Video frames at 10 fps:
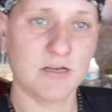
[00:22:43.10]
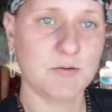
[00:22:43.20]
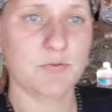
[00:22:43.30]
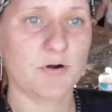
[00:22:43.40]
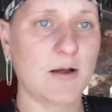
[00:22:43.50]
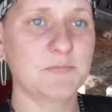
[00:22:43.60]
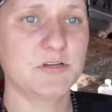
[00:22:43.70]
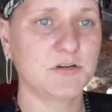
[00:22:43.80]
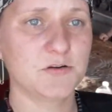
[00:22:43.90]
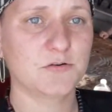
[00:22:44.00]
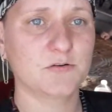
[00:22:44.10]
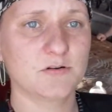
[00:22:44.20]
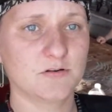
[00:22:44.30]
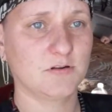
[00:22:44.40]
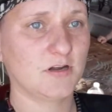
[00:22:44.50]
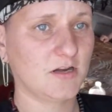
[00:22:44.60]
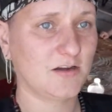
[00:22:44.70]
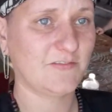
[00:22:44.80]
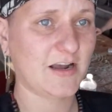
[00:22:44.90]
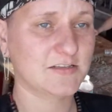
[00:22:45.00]
impromptu
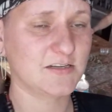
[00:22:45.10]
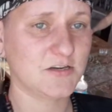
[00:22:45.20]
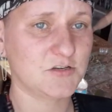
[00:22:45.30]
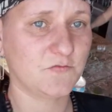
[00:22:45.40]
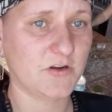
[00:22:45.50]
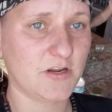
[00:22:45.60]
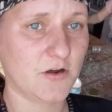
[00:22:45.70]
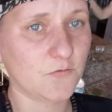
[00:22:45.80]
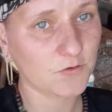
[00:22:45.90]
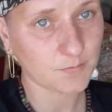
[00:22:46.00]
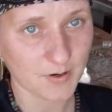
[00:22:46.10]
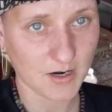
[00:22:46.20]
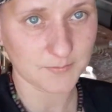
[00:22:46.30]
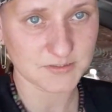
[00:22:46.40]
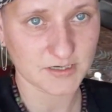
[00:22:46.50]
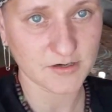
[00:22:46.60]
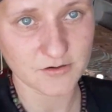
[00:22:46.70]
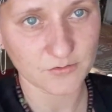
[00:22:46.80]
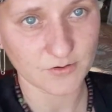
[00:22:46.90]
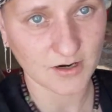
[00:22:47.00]
vaccination video for the pups. I
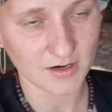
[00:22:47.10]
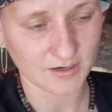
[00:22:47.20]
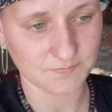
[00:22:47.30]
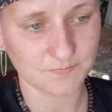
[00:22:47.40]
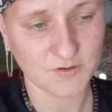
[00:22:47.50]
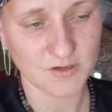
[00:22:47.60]
knew I